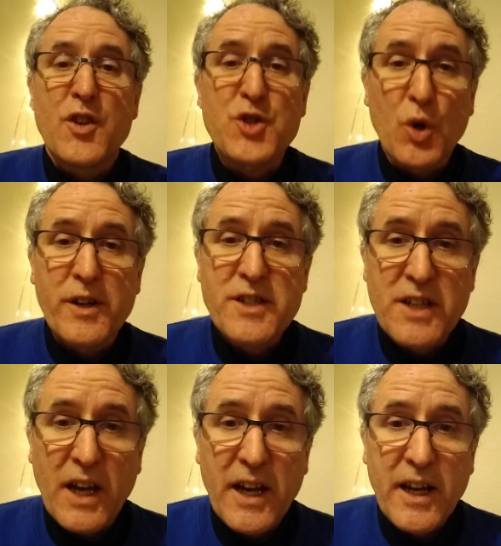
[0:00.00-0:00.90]
story
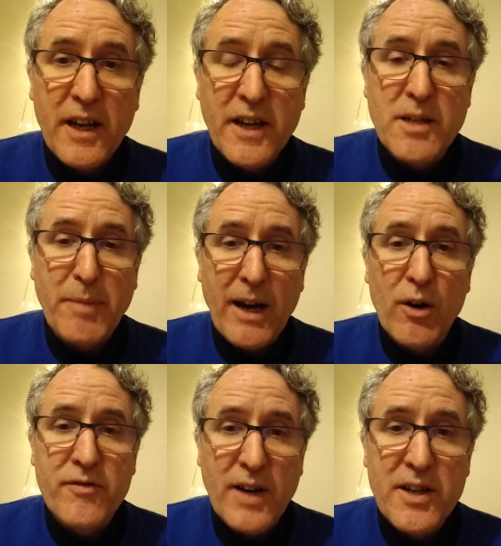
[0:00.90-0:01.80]
today is about a
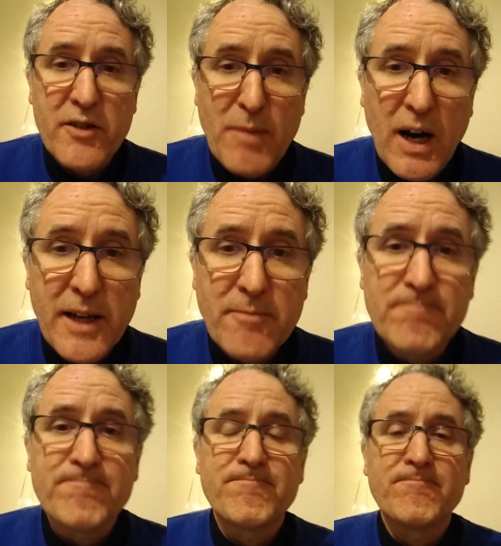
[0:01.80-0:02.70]
friend of mine.
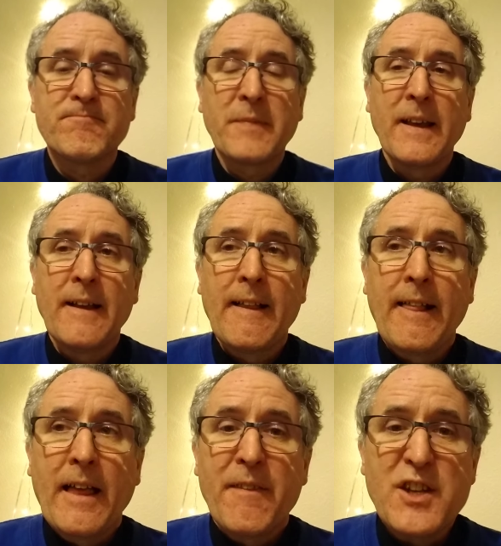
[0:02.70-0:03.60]

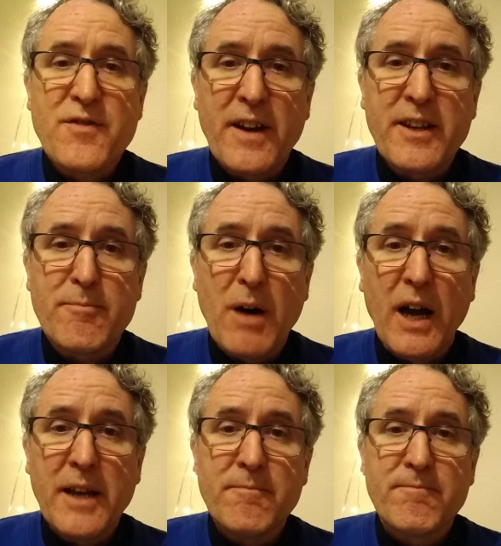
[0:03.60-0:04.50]
This friend of
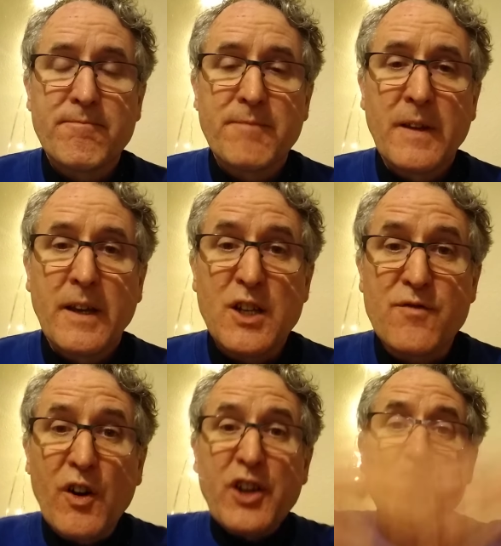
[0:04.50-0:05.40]
mine is
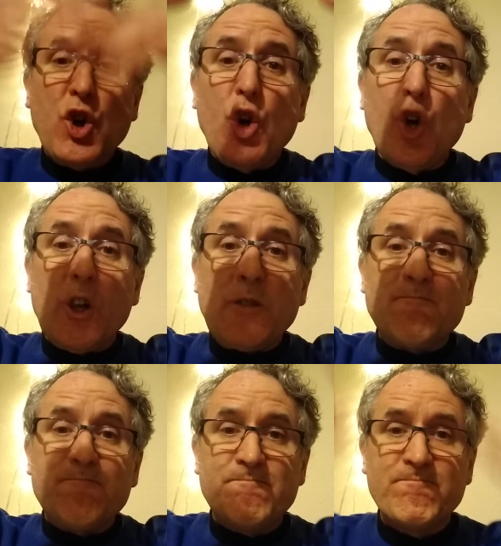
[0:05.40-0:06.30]
very tall
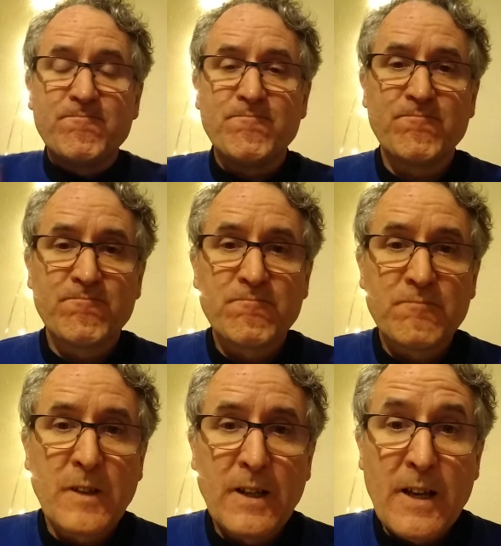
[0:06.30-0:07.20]

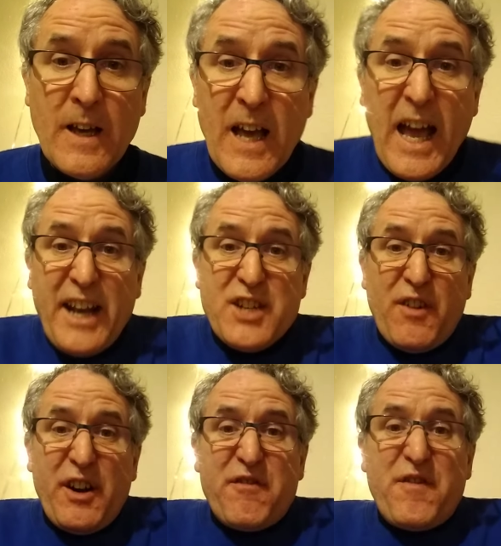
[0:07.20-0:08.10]
and he's
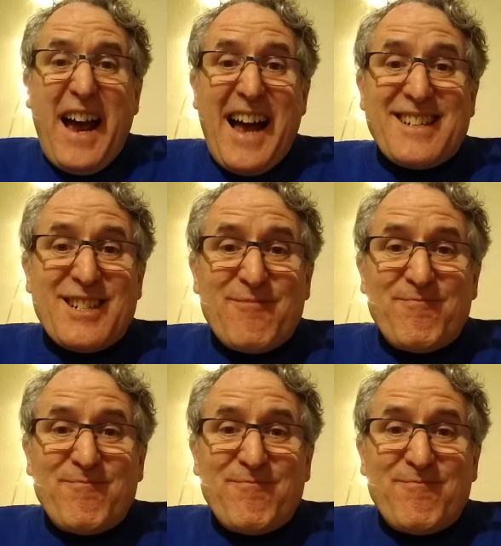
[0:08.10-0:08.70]
very fat